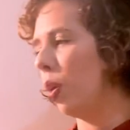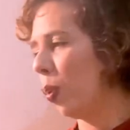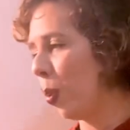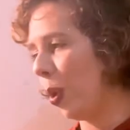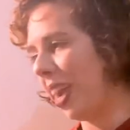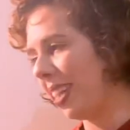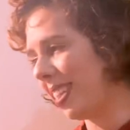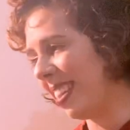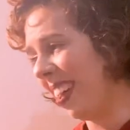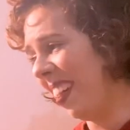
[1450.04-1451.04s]
Great
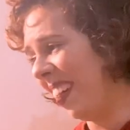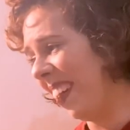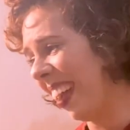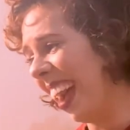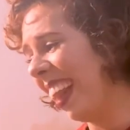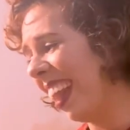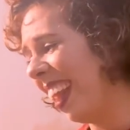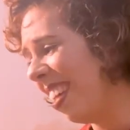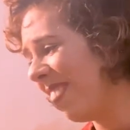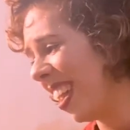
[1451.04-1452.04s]
song, I
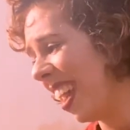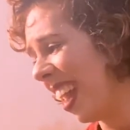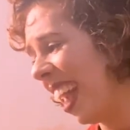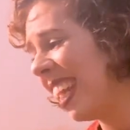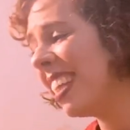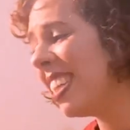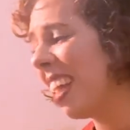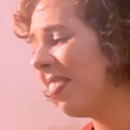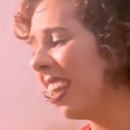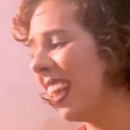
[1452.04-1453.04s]
love it. I can
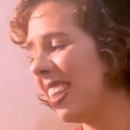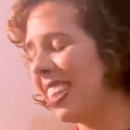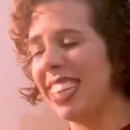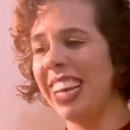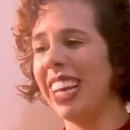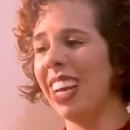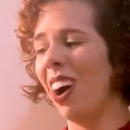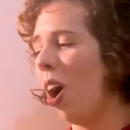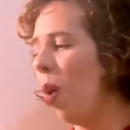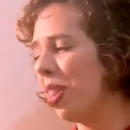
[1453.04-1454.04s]
definitely see
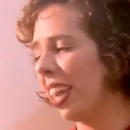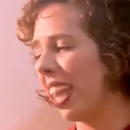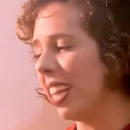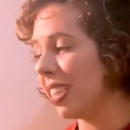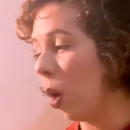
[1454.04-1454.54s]
all the gates.